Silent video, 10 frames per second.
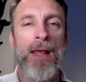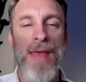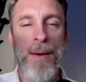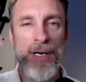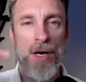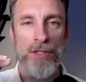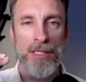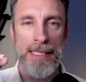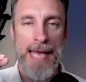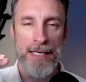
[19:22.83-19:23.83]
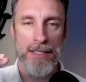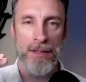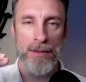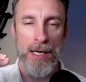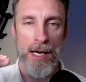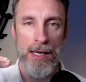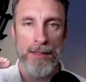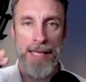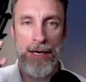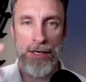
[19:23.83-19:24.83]
Then we go to the next uh,
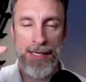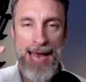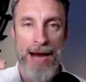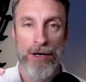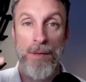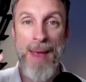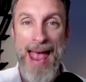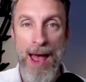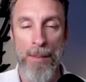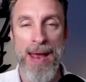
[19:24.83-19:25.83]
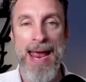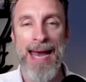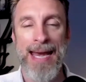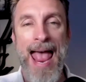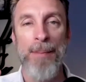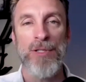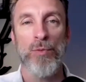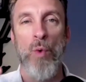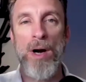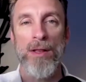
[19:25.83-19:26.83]
letter in the acronym, M. And M is,
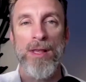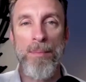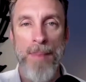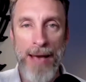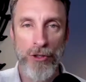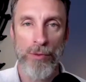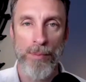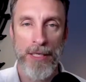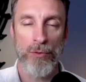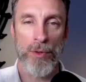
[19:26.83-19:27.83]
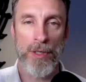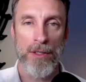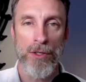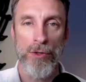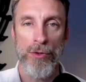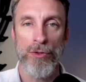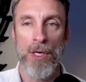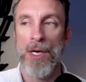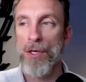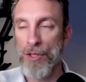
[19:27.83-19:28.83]
what are the measurements we're going to use
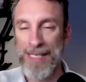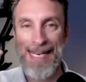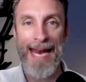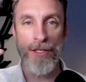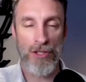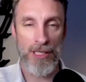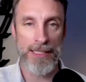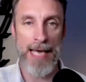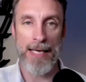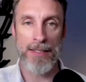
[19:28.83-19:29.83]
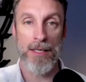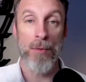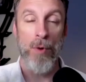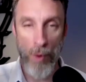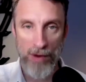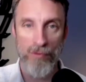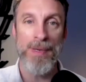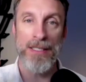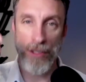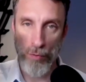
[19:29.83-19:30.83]
to gauge success? Well, one of them
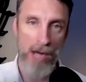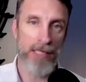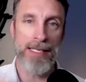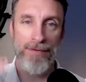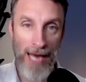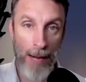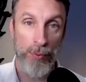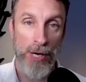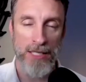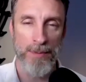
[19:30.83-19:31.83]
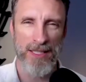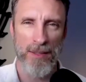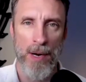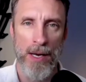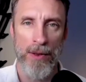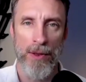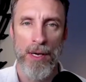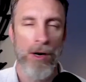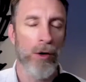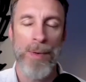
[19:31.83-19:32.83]
is the quantity of ten prospects a month
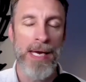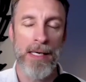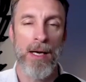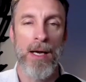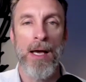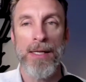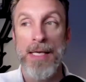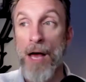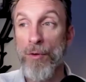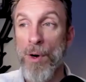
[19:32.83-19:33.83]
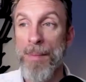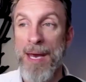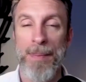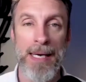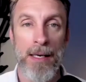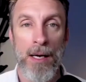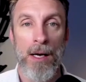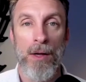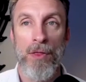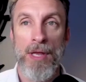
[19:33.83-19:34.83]
or a week. The other one may be
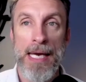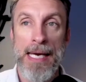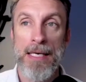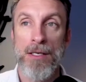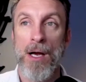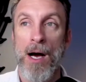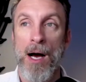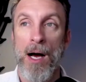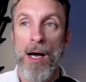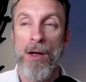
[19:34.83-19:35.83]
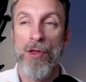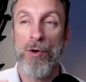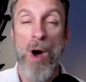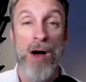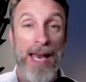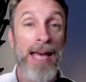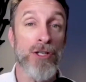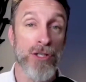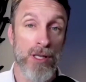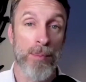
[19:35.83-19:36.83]
the uh, the
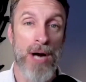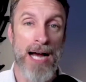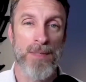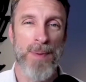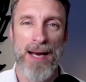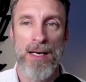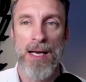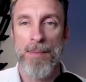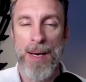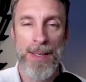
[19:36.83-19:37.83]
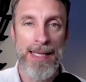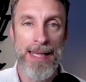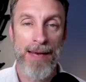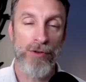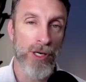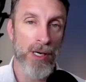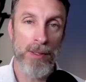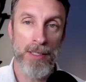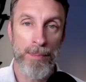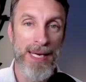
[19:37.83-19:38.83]
qualifications of the prospect. Maybe if you're in a
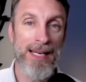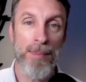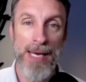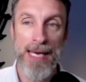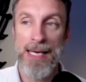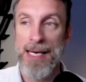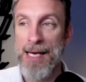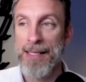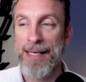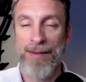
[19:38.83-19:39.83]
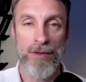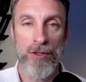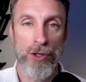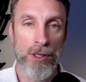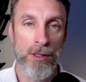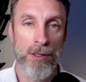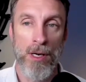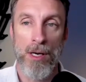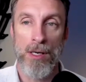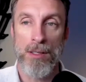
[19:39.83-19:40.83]
B two B, they have to have a certain
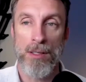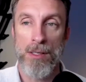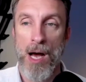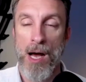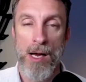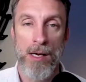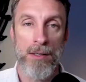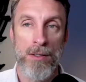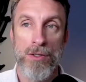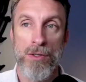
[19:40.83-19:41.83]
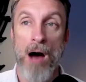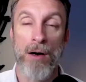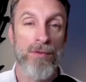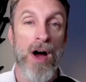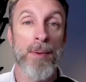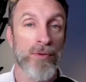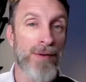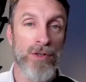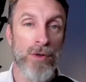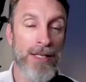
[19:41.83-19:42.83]
uh, dollar volume of
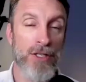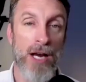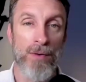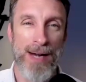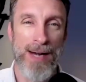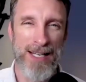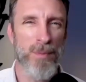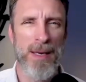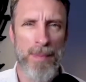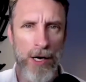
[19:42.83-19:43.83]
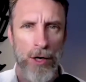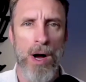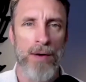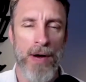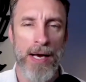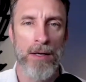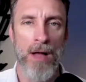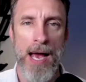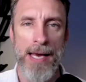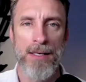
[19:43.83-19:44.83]
revenue they generate to be a better qualified
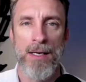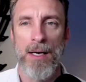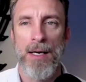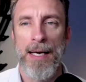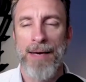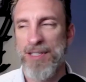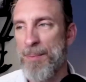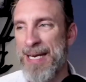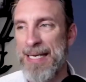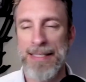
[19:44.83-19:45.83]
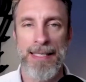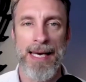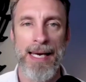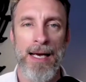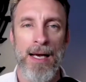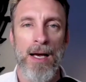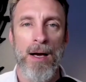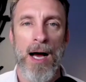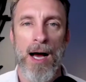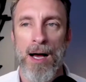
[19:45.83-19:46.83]
client. If it's a B two C,
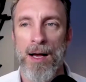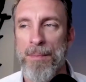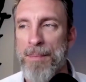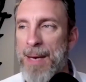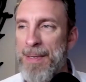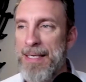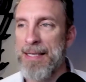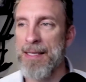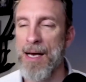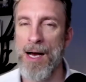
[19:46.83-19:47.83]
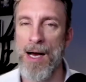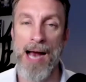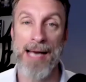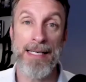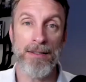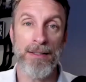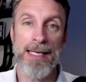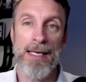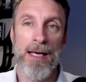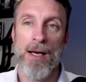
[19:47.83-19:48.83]
uh, maybe uh,
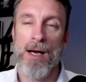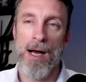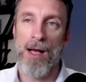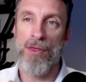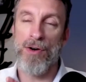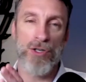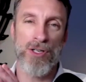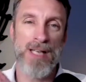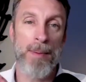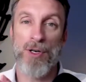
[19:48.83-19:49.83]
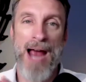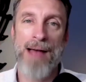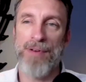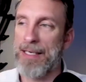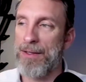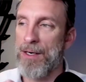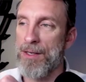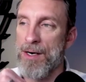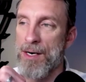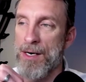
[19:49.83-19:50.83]
ideally Uh, there are certain demographic, there,
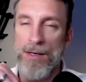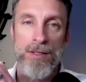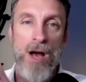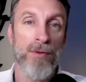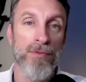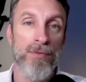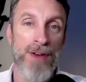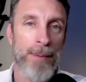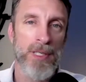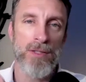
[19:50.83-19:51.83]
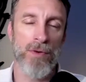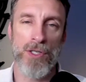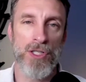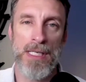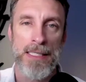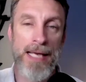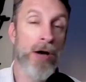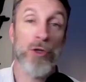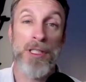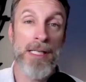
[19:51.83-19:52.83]
there are young families versus
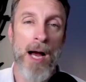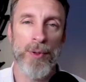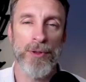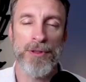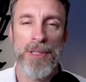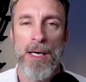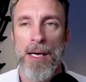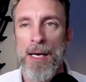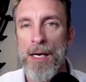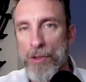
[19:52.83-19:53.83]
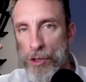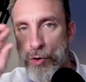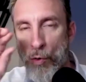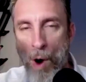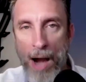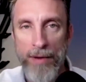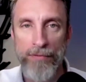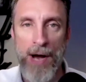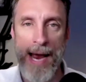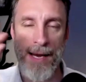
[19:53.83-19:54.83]
elderly couples. So you
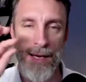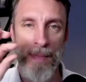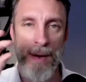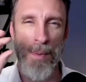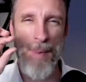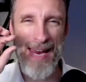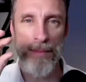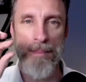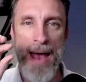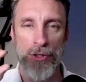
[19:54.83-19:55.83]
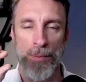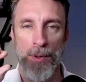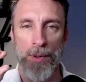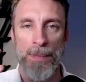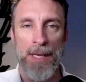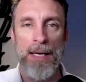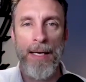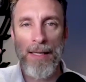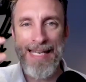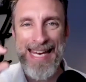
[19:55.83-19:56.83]
quantify it and, and we'll make it measurable.
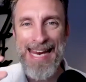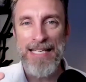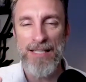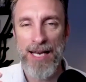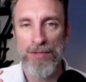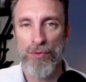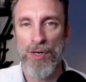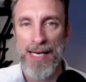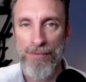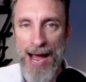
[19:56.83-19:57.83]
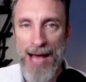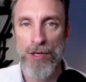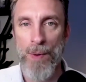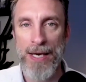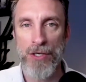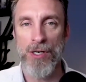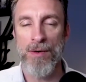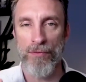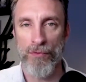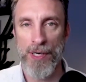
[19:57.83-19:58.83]
The E stands for evaluation
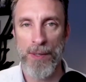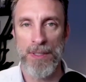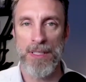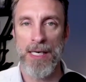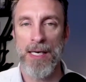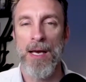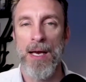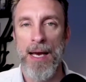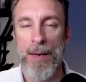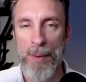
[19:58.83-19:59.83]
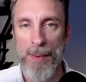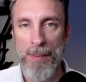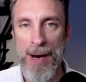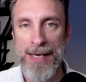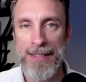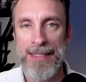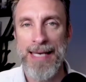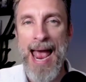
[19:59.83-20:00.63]
frequency. What I mean by this is,